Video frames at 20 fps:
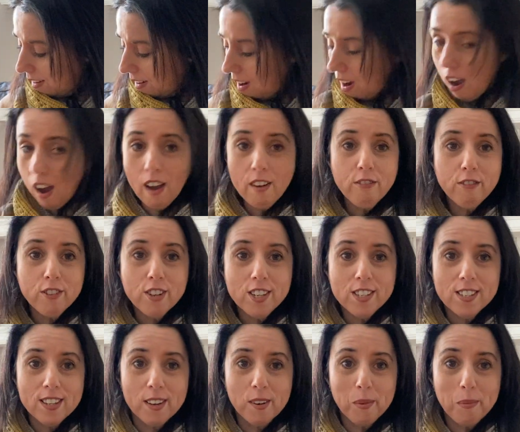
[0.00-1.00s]
I freaked
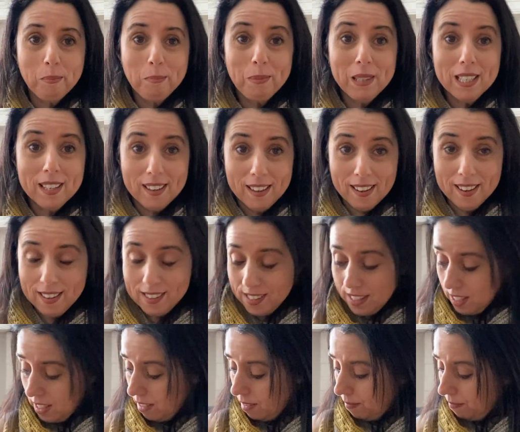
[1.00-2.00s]
out
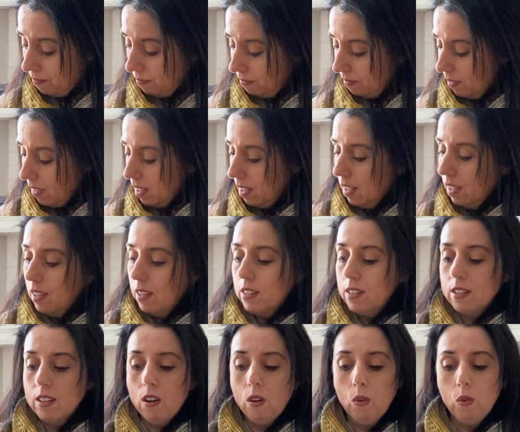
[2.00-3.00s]
because,
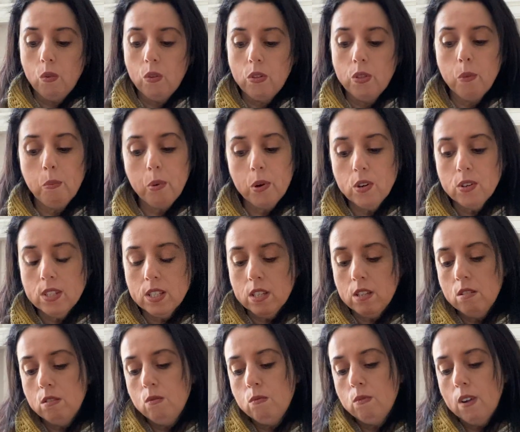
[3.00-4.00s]
so the person
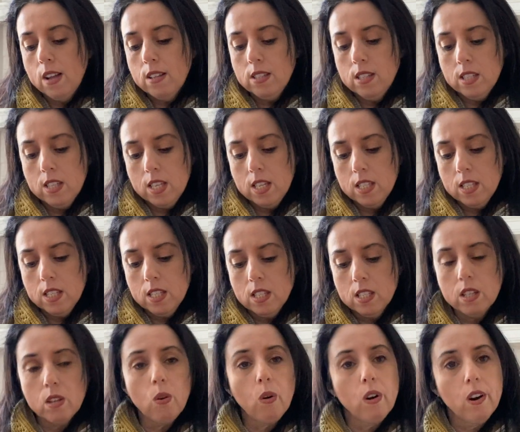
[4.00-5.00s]
who runs this is
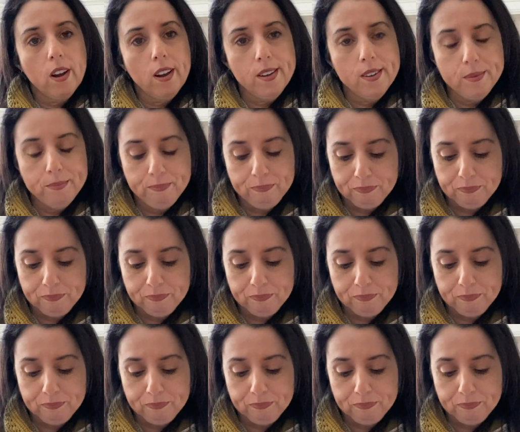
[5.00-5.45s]
Laura,